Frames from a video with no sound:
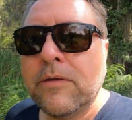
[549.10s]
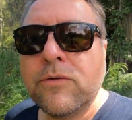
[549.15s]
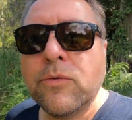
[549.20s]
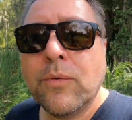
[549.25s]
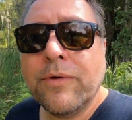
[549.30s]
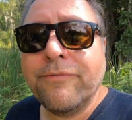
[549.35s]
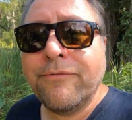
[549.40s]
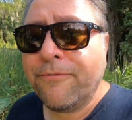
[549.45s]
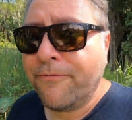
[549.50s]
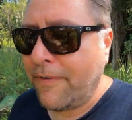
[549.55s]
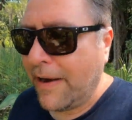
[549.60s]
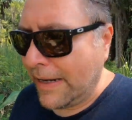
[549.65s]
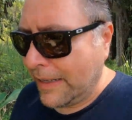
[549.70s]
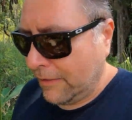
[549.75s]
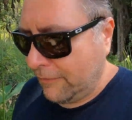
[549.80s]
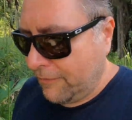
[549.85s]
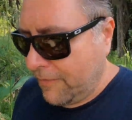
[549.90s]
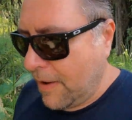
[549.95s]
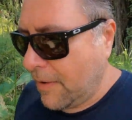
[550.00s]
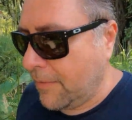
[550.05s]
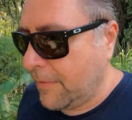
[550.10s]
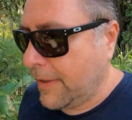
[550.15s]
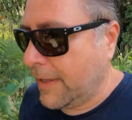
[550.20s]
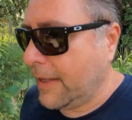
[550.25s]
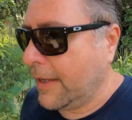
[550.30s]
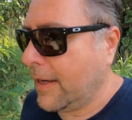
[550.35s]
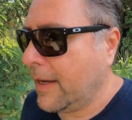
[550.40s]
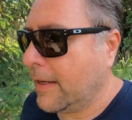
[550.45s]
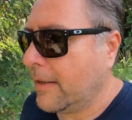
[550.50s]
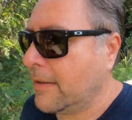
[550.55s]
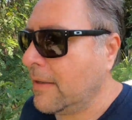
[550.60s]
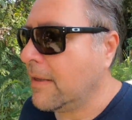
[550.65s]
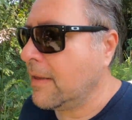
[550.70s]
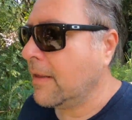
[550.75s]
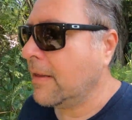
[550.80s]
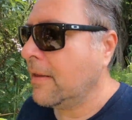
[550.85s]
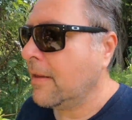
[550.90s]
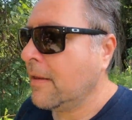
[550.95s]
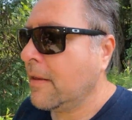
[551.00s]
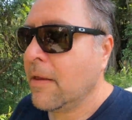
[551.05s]
So we finally found the
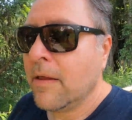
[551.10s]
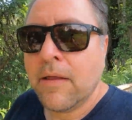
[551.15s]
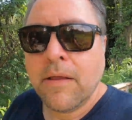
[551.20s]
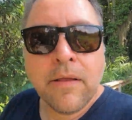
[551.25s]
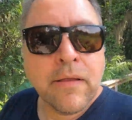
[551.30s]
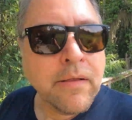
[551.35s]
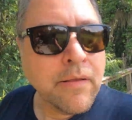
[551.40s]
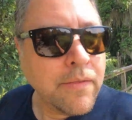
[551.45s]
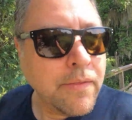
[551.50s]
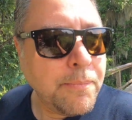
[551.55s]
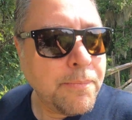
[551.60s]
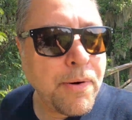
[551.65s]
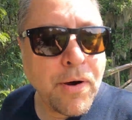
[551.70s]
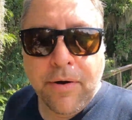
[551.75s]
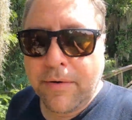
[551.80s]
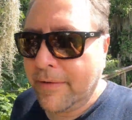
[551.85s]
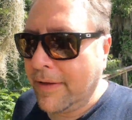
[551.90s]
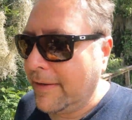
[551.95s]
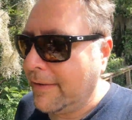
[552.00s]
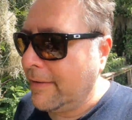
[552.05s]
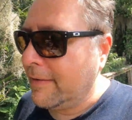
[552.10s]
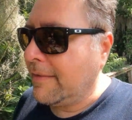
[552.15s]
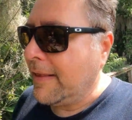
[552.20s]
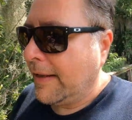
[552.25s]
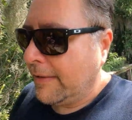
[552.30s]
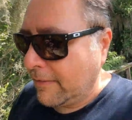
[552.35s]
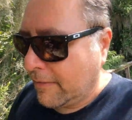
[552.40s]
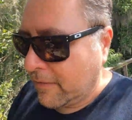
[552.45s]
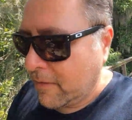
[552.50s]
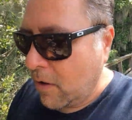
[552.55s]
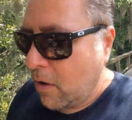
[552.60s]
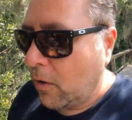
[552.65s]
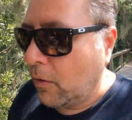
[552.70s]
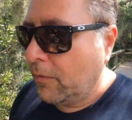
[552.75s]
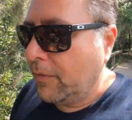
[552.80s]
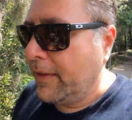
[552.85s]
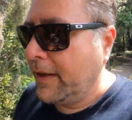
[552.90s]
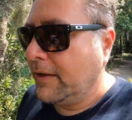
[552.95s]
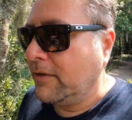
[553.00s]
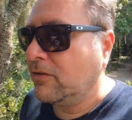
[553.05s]
part that's
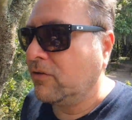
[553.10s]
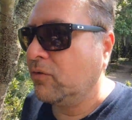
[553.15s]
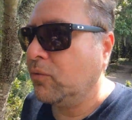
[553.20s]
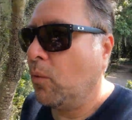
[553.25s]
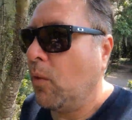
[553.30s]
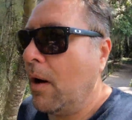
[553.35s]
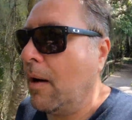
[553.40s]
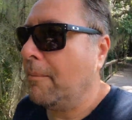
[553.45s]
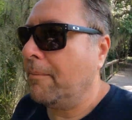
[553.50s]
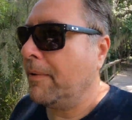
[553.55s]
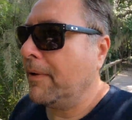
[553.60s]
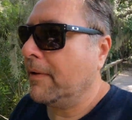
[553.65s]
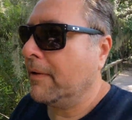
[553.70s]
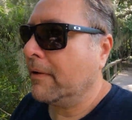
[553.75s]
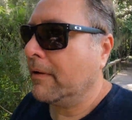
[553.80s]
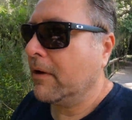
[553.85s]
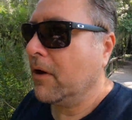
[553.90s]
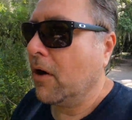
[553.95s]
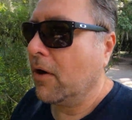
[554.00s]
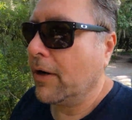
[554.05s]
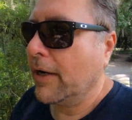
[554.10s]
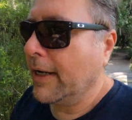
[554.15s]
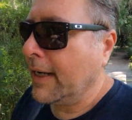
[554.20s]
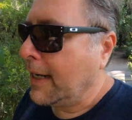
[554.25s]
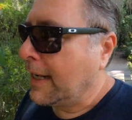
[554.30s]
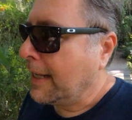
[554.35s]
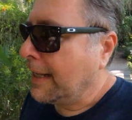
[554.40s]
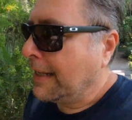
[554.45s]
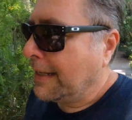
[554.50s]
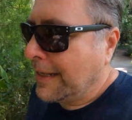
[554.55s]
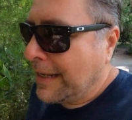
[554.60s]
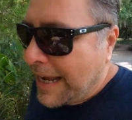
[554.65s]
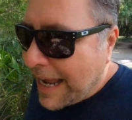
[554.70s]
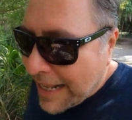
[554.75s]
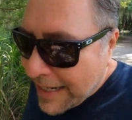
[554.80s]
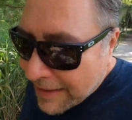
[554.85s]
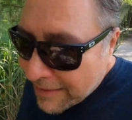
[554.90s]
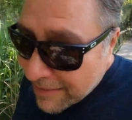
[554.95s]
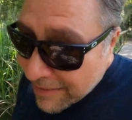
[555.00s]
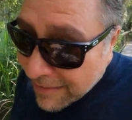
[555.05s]
called the swamp garden,
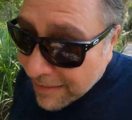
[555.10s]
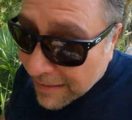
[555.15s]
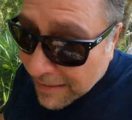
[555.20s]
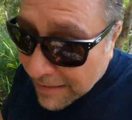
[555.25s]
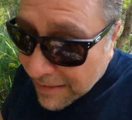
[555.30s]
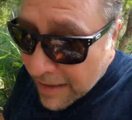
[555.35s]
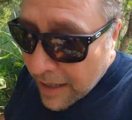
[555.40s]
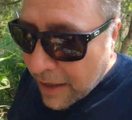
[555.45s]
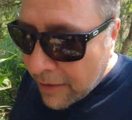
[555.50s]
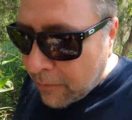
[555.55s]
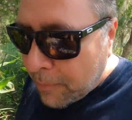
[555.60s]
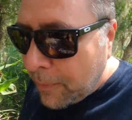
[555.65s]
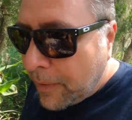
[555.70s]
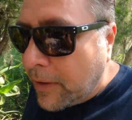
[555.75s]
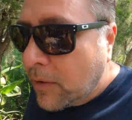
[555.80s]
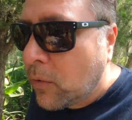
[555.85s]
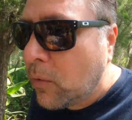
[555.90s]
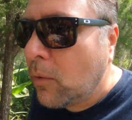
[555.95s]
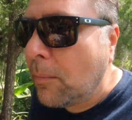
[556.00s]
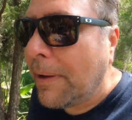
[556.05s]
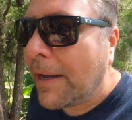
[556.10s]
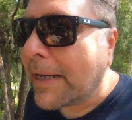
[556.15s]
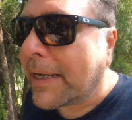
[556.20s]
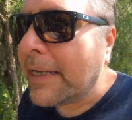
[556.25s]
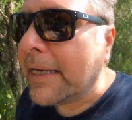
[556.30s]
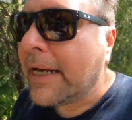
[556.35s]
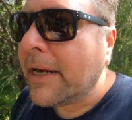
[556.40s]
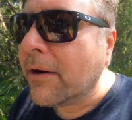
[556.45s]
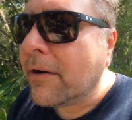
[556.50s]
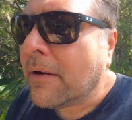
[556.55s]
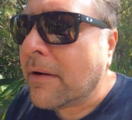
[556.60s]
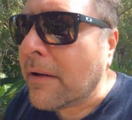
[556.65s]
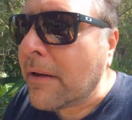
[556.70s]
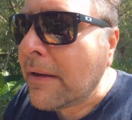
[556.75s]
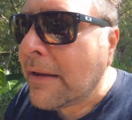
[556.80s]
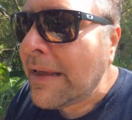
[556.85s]
and it's pretty cool back in here.